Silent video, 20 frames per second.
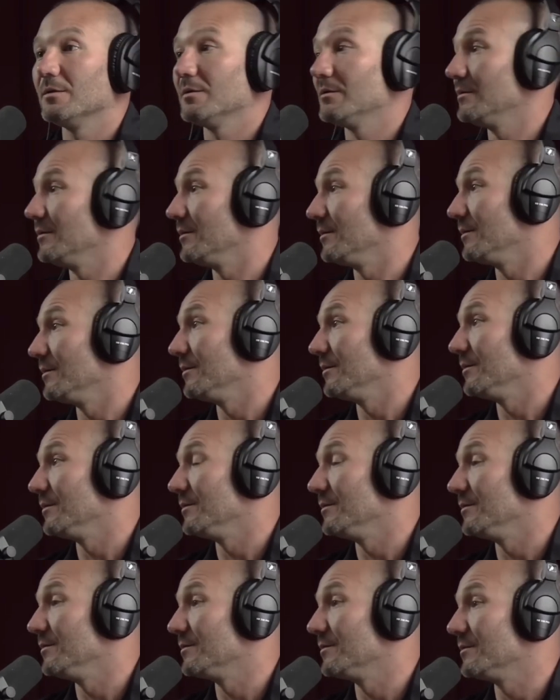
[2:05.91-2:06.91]

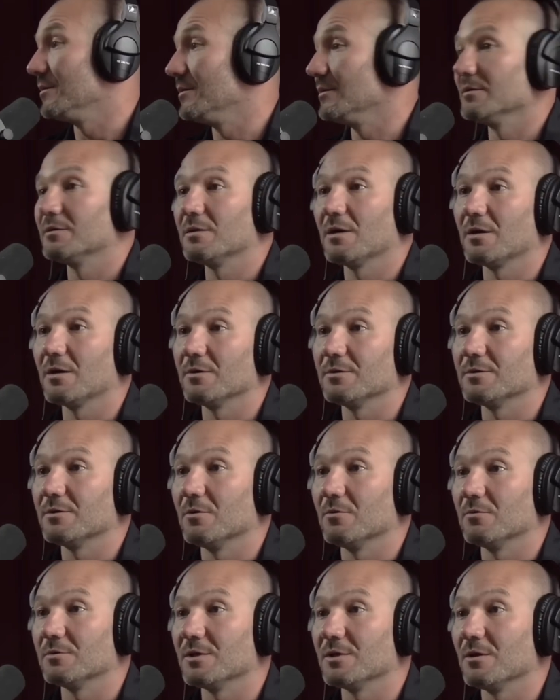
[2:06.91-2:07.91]
and the entire
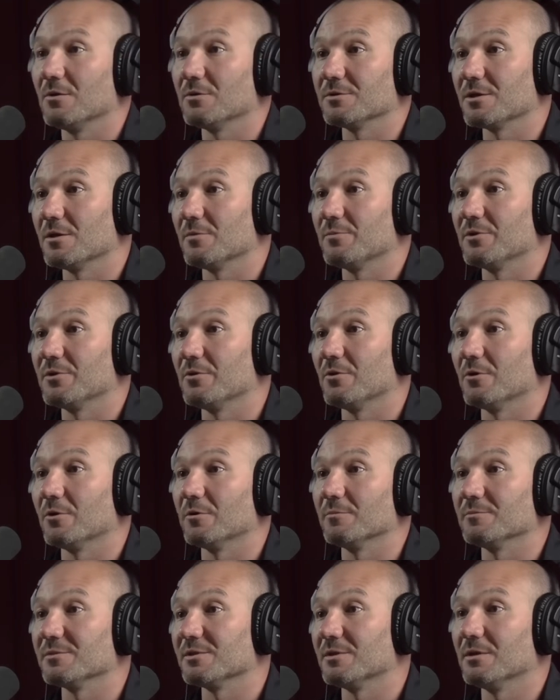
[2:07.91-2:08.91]
hotel's up in
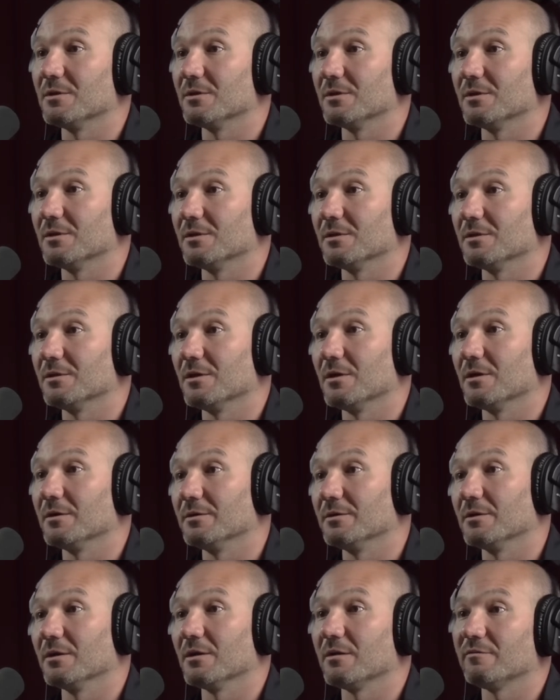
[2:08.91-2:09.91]
arms,
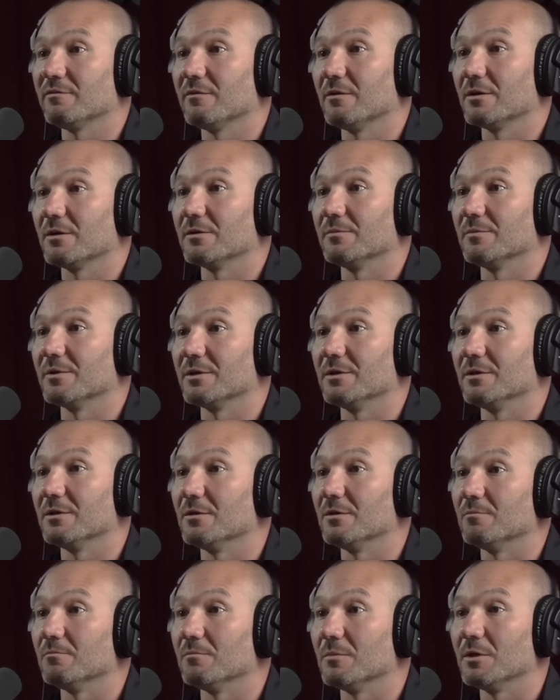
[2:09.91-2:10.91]
you got to find him and get him.